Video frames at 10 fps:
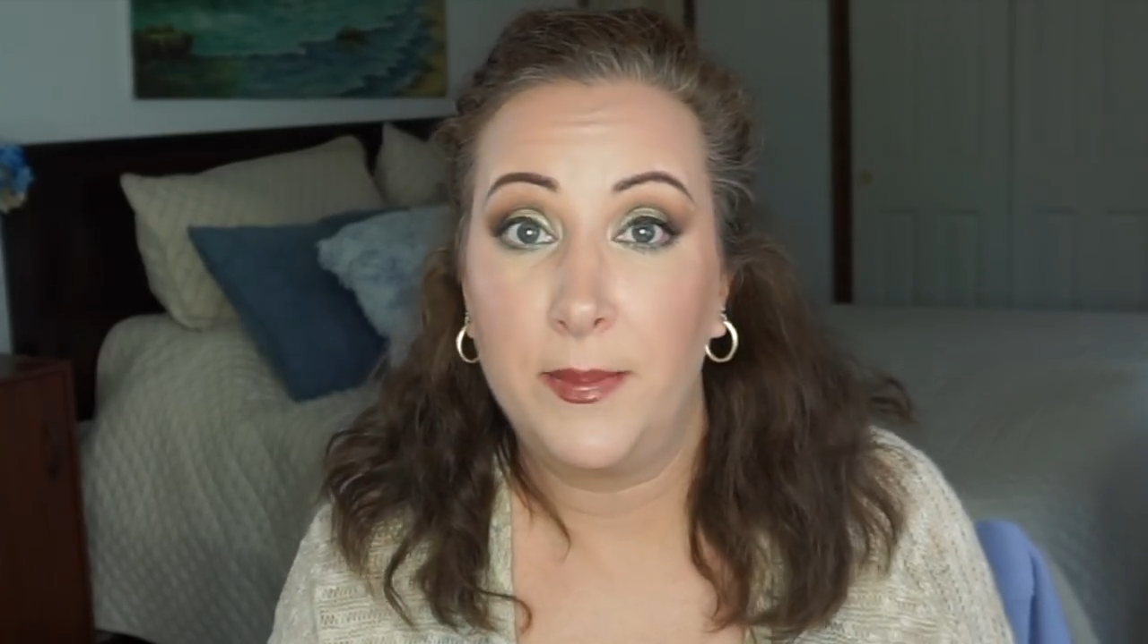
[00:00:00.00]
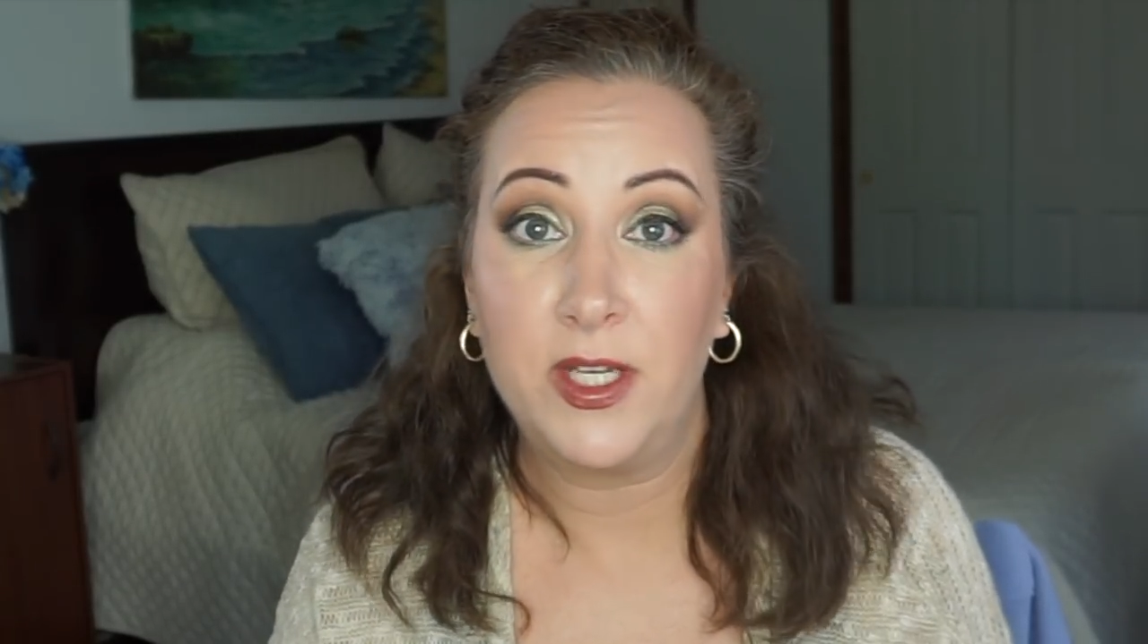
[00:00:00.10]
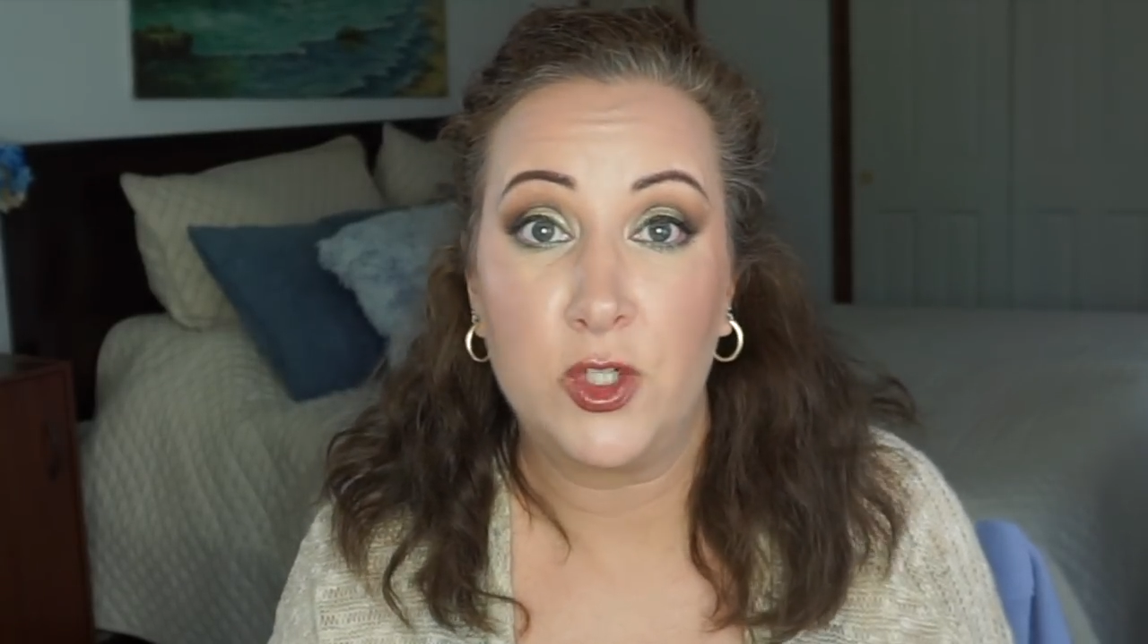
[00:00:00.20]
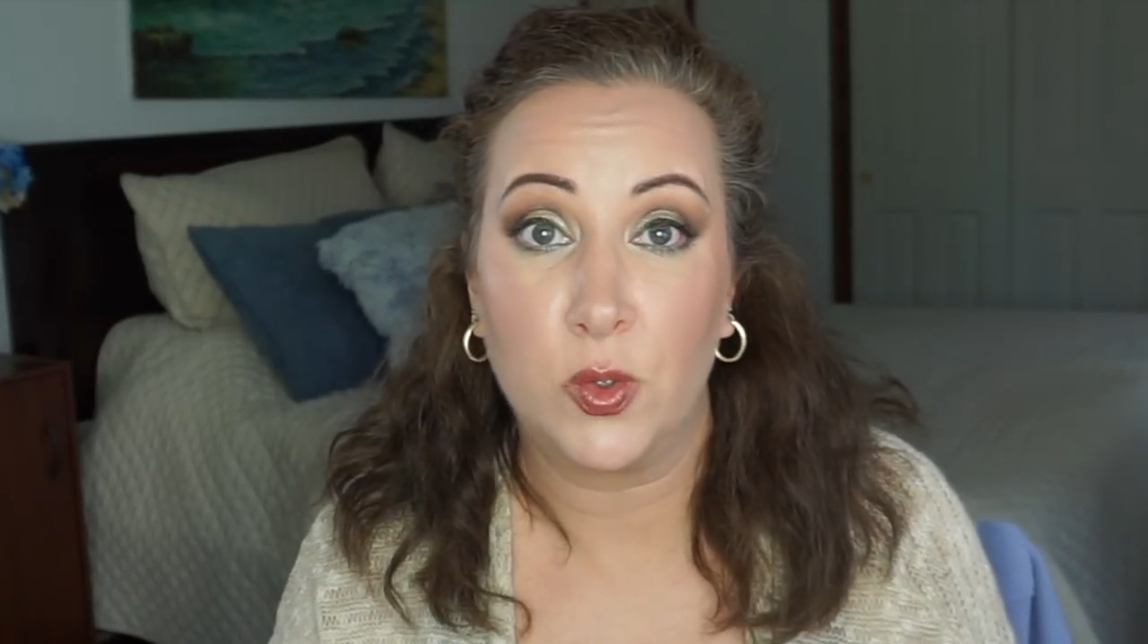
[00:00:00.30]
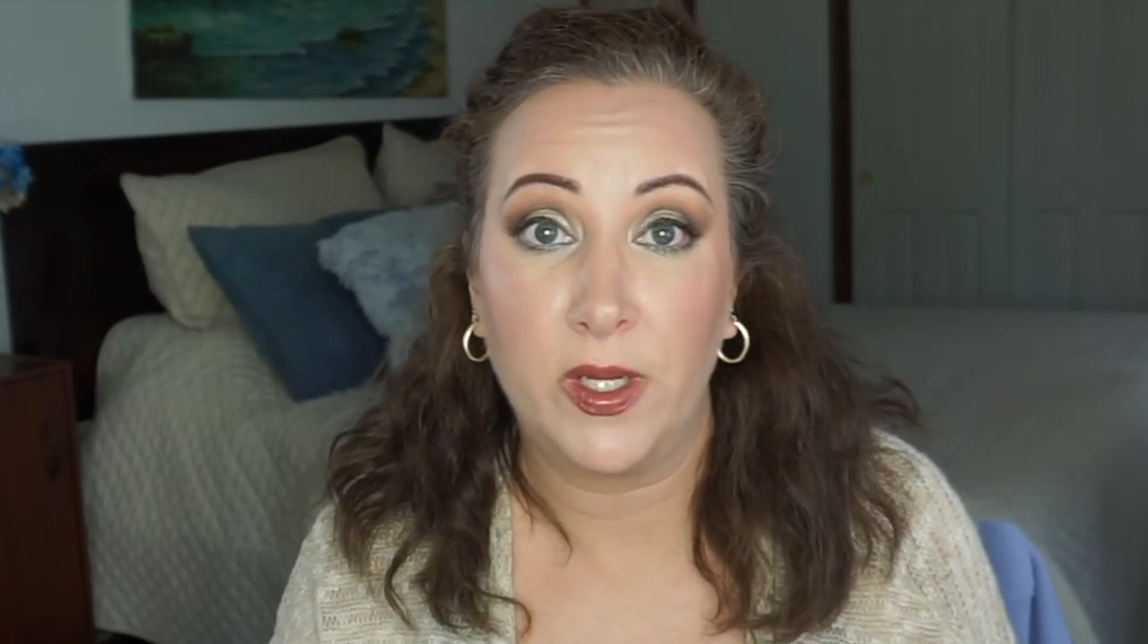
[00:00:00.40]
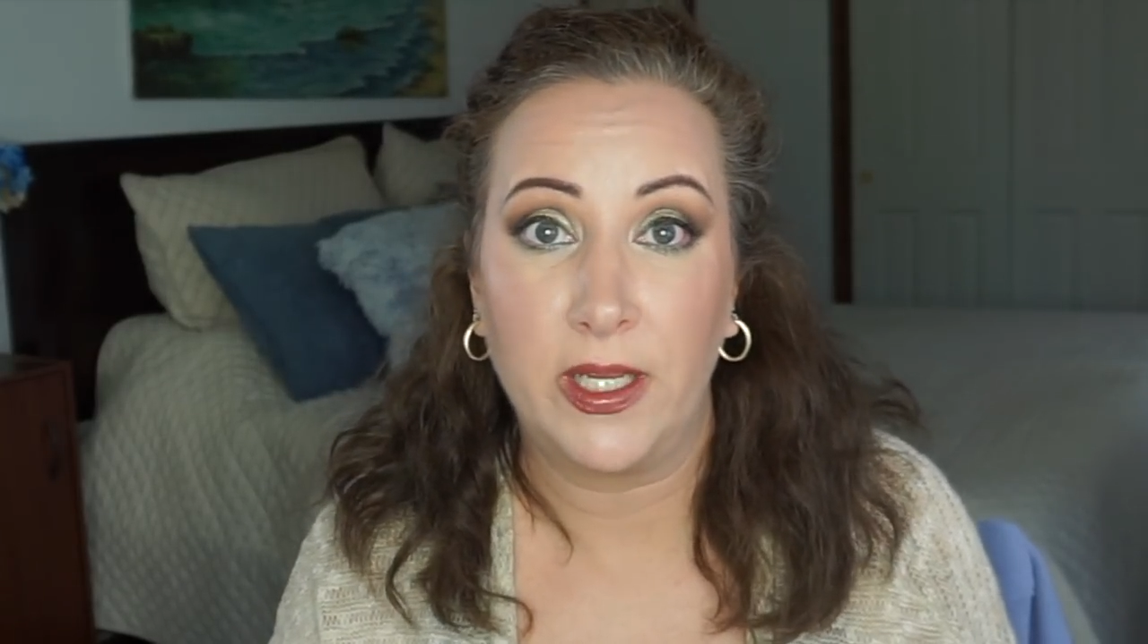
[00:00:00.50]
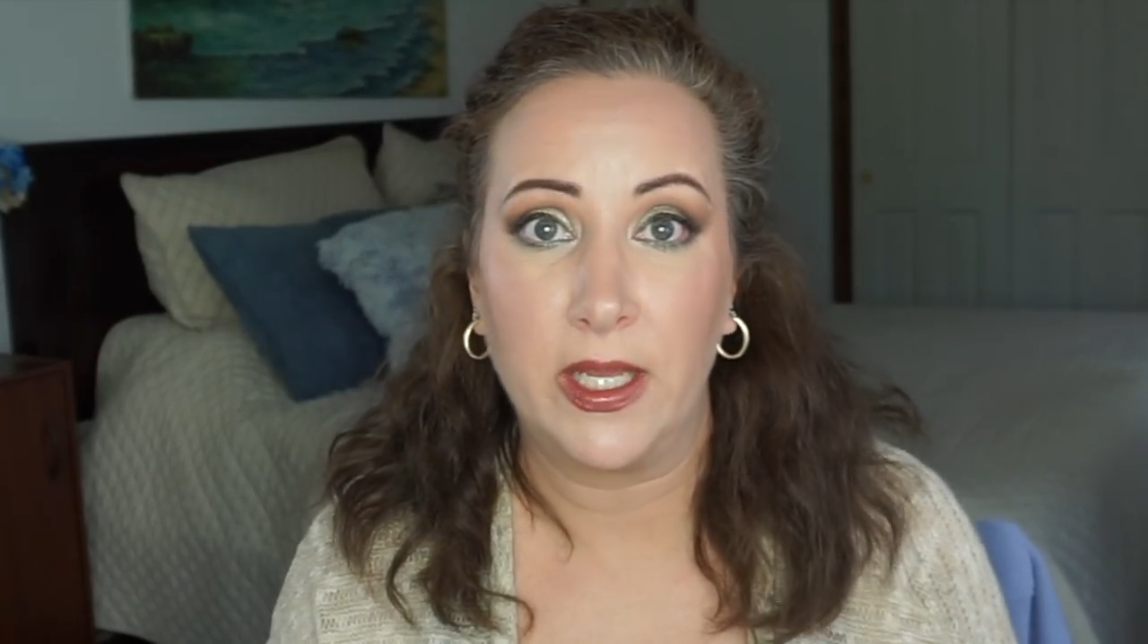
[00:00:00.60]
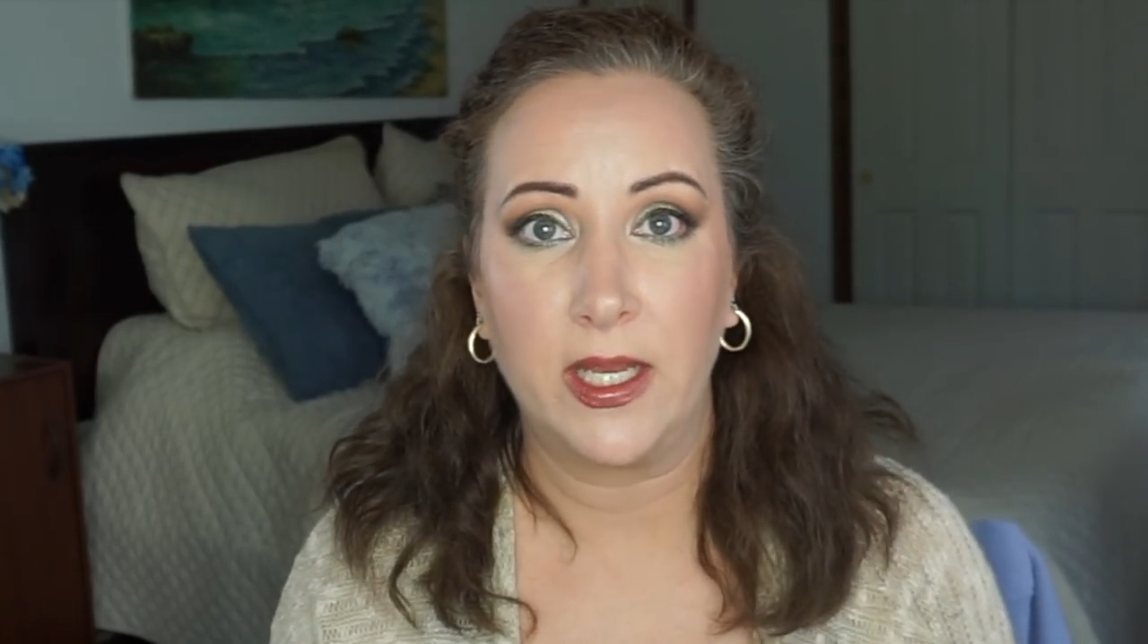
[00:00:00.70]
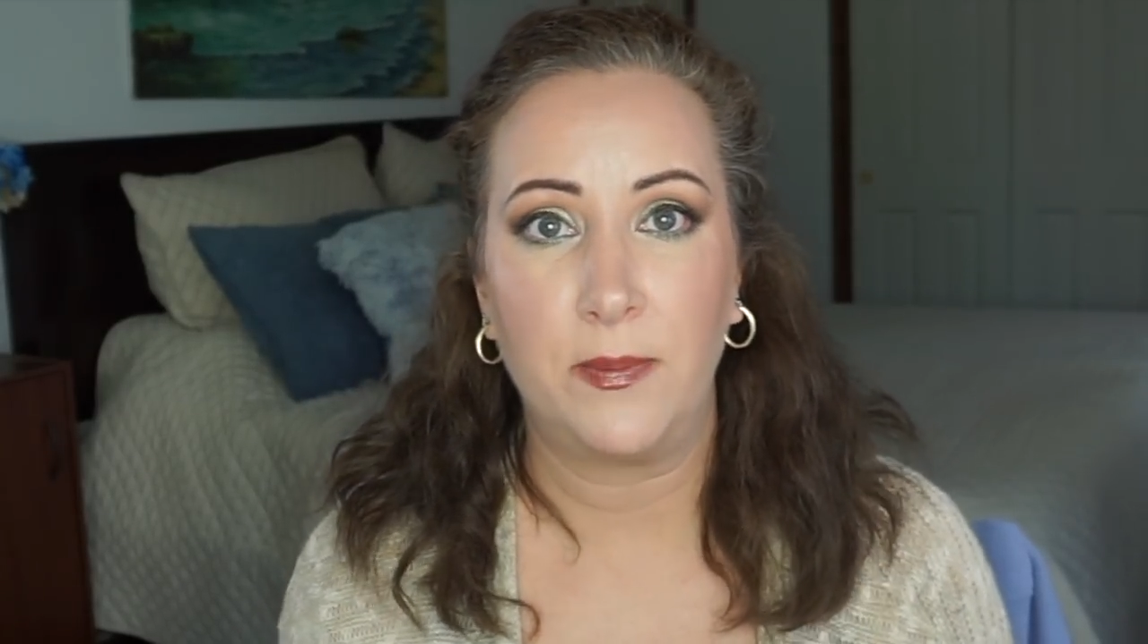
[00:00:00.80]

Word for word: I'm enjoying it.